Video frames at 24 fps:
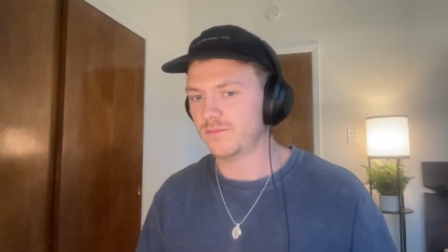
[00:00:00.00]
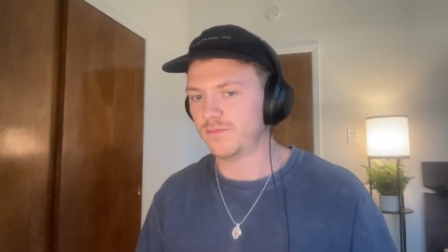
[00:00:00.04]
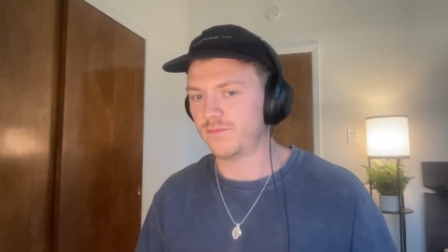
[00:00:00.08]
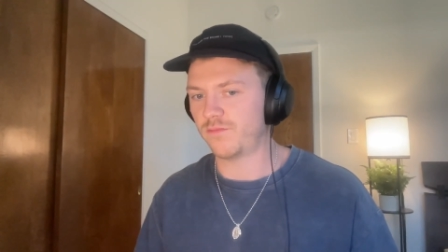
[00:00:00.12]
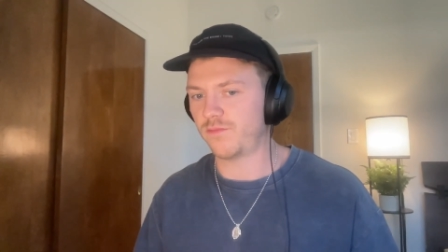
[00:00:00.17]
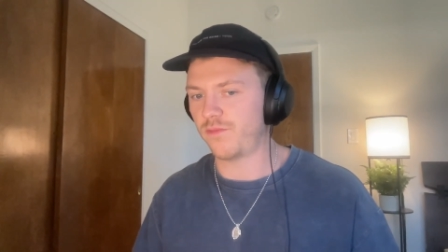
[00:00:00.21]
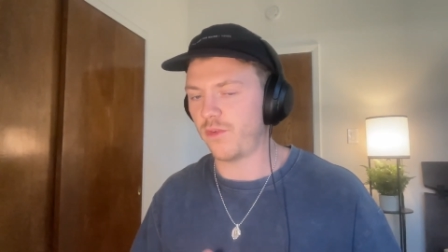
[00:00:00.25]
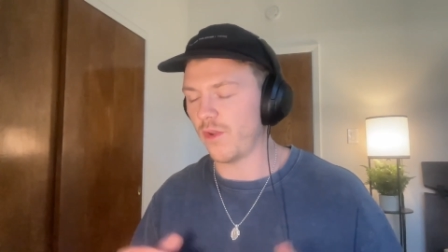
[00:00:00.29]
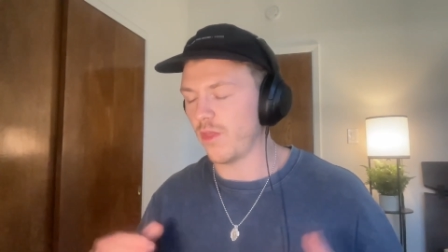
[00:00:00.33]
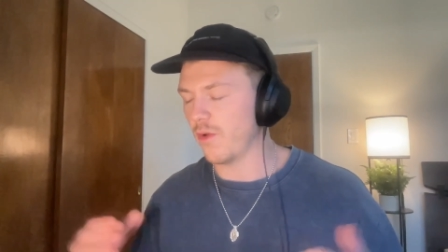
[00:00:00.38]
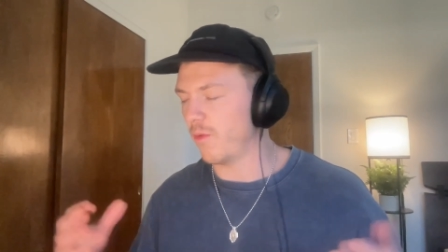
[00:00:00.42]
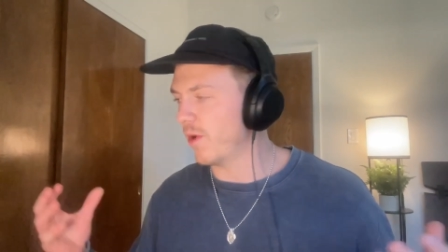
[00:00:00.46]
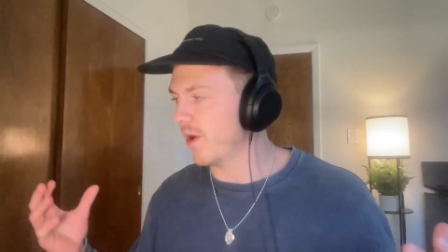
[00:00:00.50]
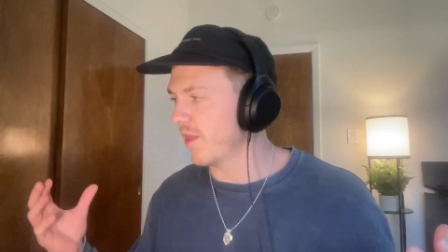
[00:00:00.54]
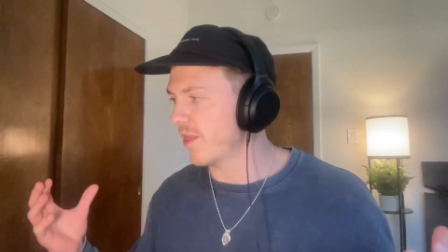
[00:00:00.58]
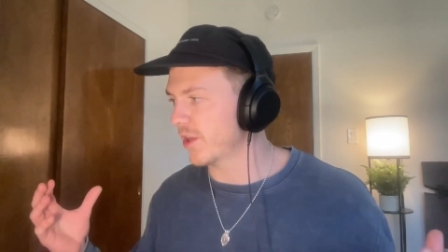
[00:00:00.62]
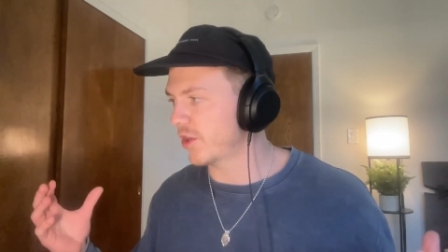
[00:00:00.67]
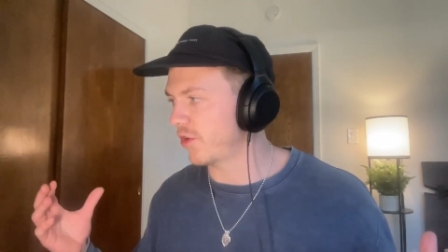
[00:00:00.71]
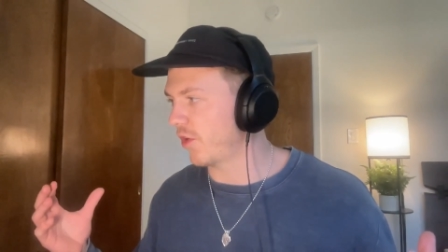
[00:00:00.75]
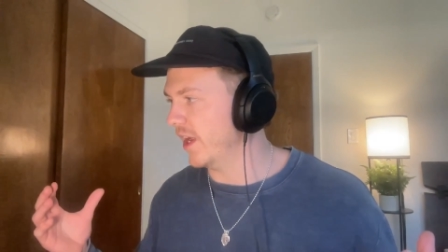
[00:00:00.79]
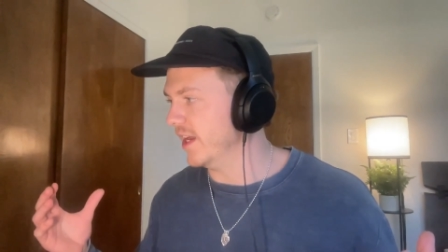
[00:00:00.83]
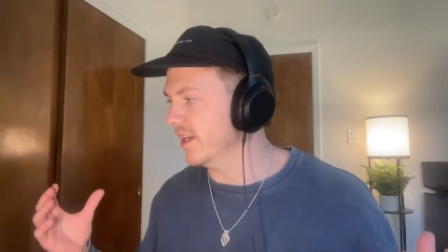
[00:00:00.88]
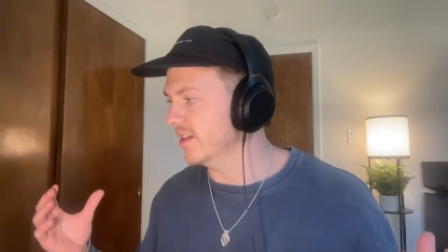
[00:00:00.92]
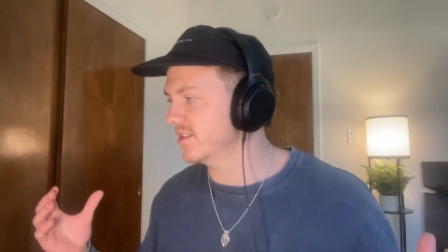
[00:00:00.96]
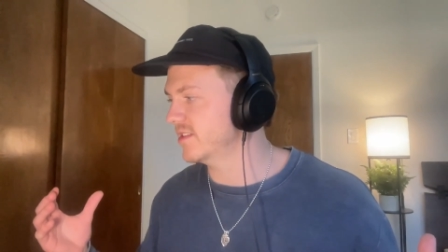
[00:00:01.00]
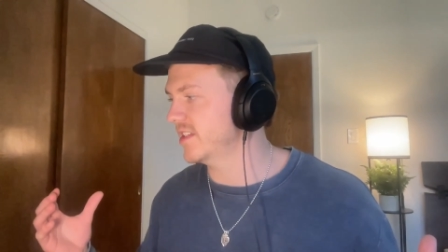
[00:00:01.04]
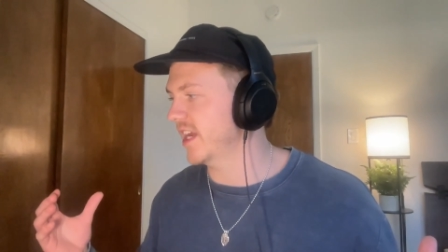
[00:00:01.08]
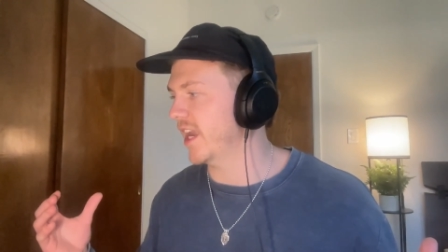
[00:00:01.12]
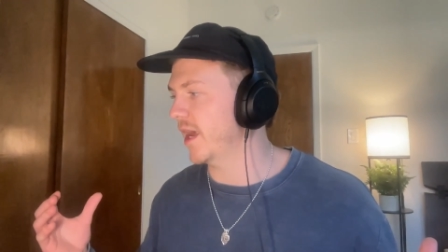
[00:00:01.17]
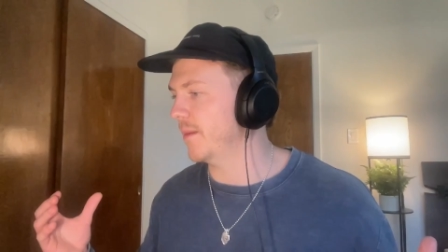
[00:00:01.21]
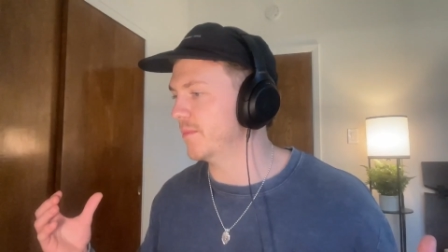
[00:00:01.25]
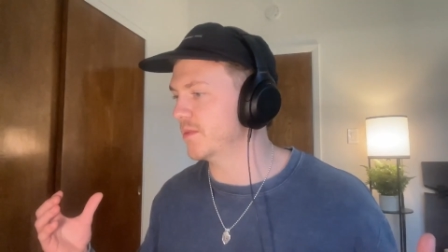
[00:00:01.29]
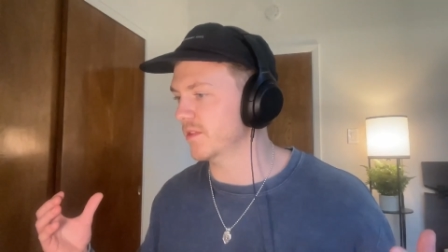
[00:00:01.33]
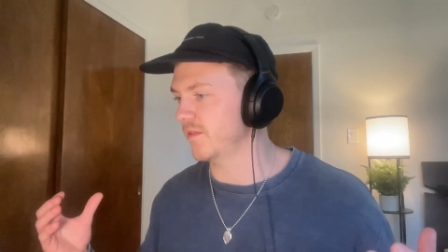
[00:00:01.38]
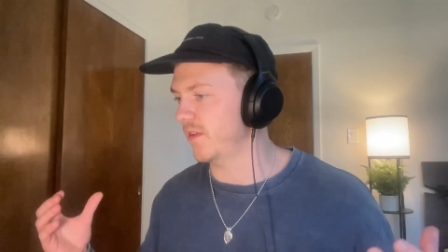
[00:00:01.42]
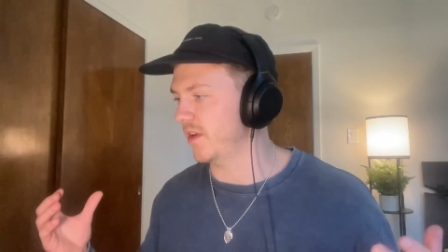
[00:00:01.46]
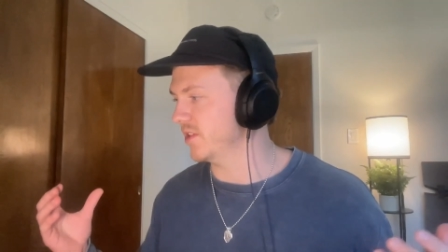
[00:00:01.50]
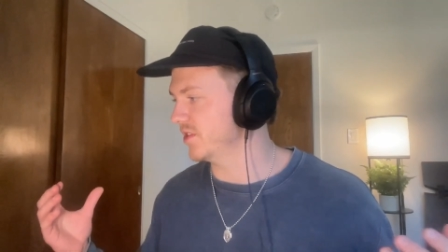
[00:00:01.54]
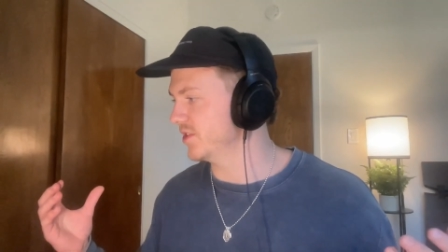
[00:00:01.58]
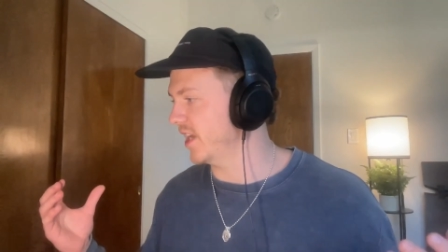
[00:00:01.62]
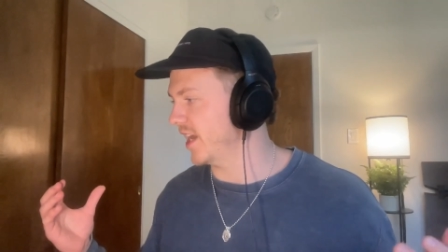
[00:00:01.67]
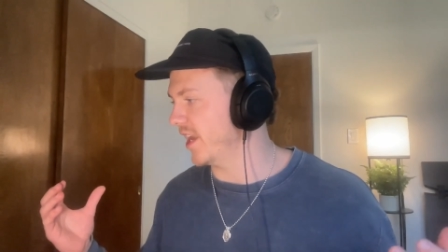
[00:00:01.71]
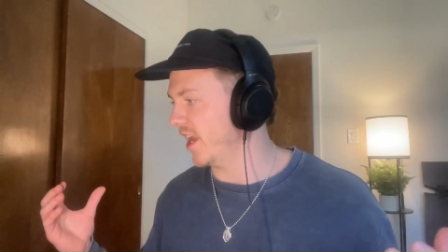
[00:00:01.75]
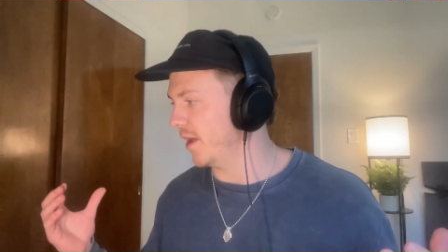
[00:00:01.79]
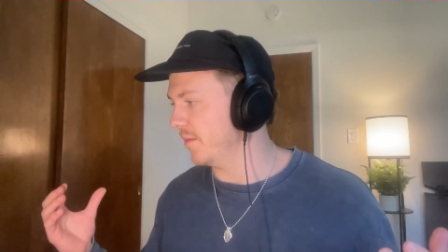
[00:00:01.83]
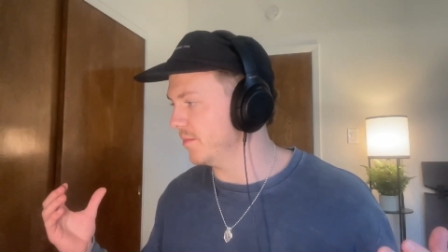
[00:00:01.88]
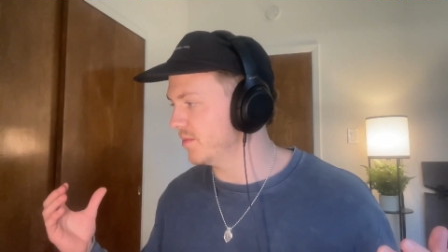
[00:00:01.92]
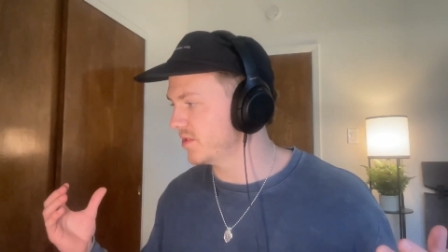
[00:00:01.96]
for one of the greatest setups of all
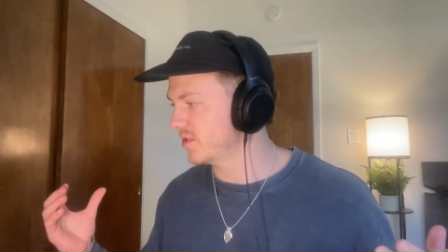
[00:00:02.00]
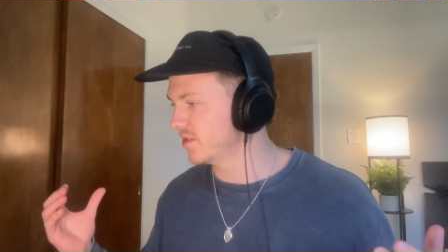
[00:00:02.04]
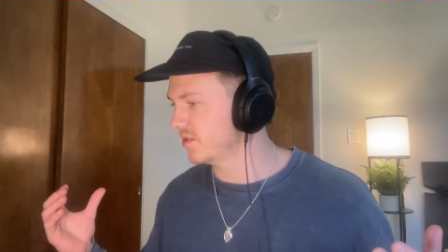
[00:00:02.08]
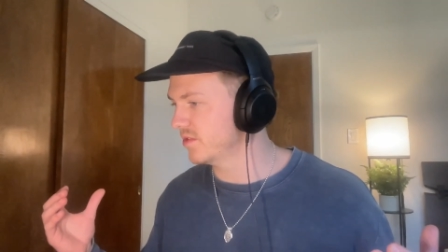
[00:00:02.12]
setups.